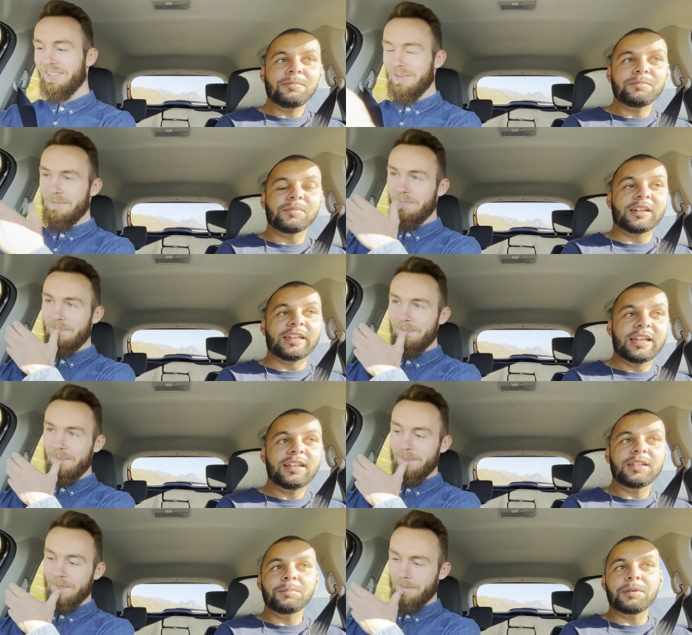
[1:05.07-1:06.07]
Speaker 1: I'm
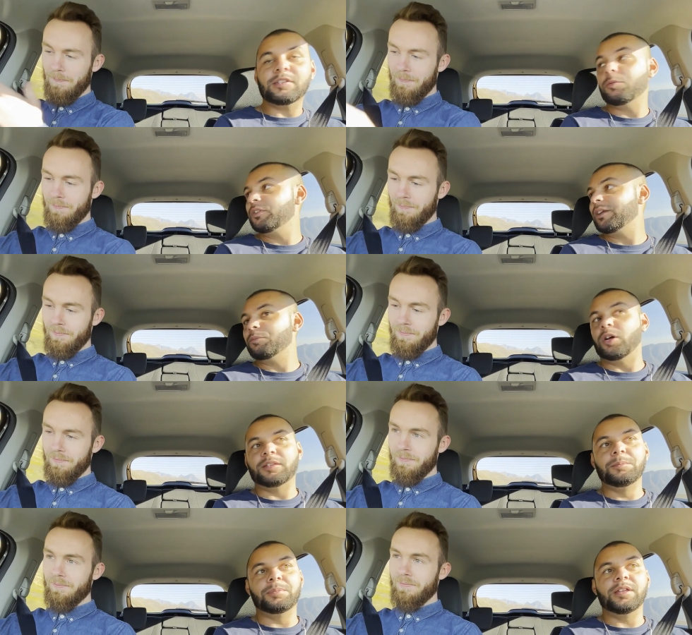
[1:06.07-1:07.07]
really impressed. I almost said I'm not
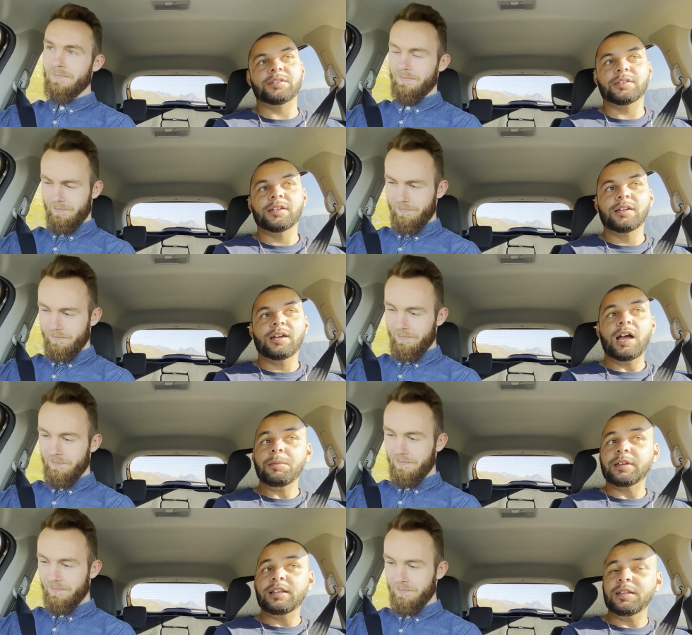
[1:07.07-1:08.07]
impressed. I'm
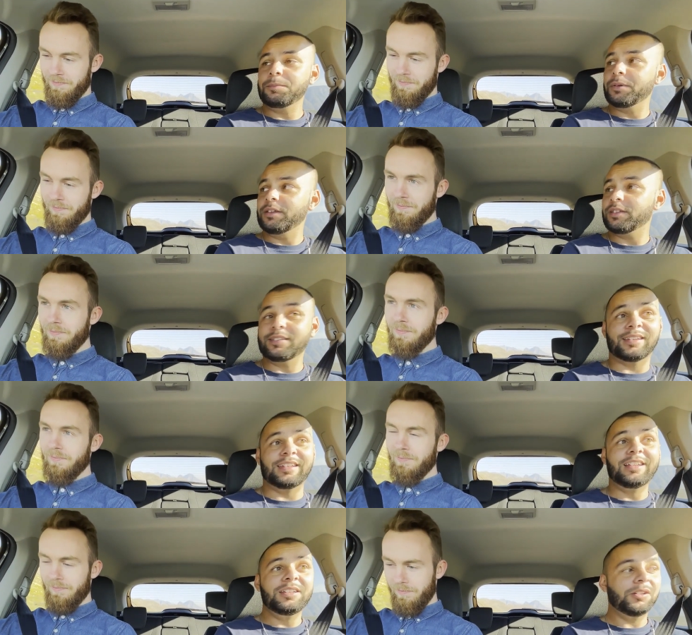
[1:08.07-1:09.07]
really impressed. That's
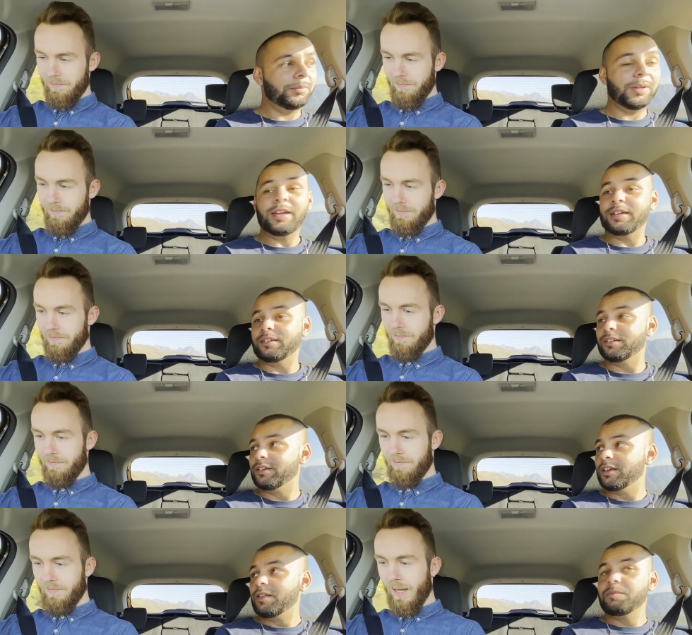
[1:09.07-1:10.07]
really not bad.
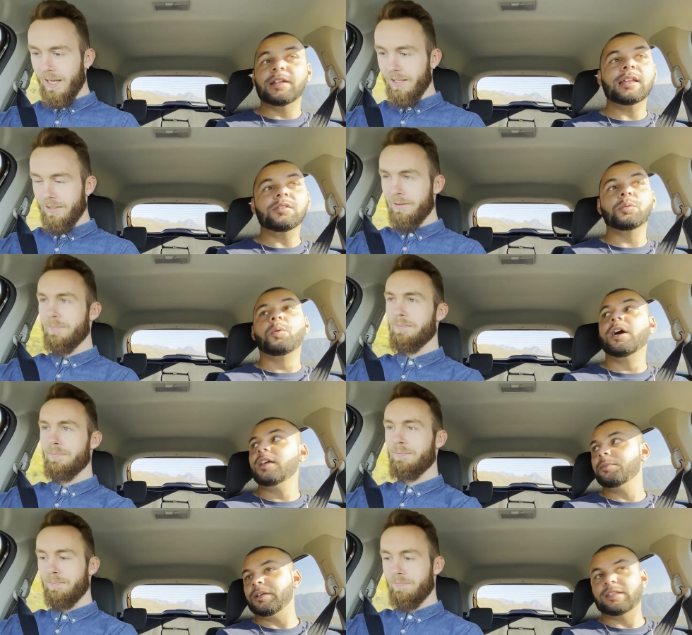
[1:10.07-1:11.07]
That does
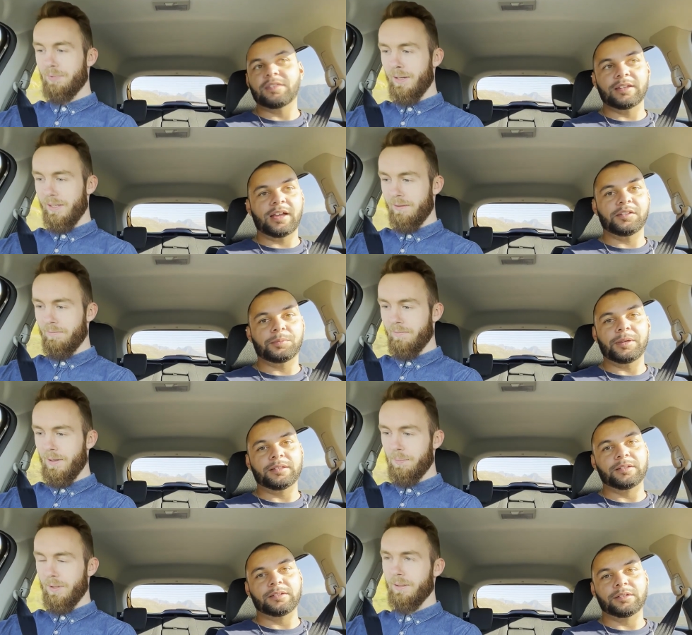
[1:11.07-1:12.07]
way better than I
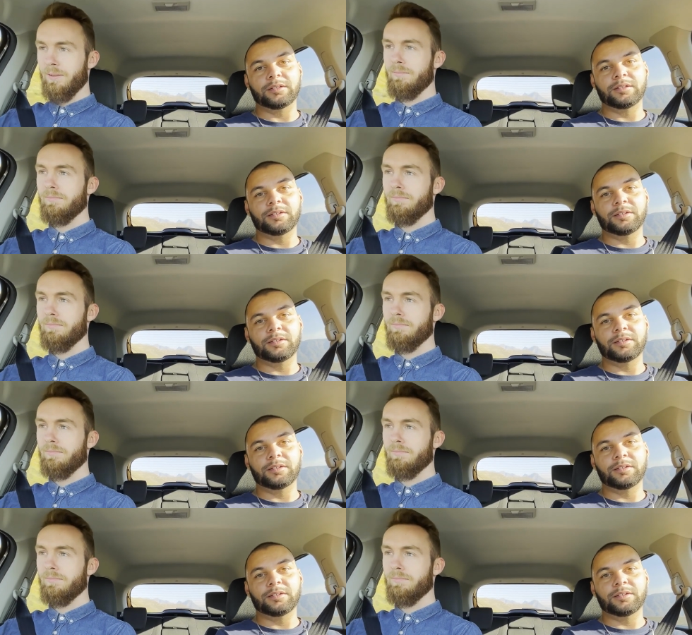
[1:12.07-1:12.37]
expected.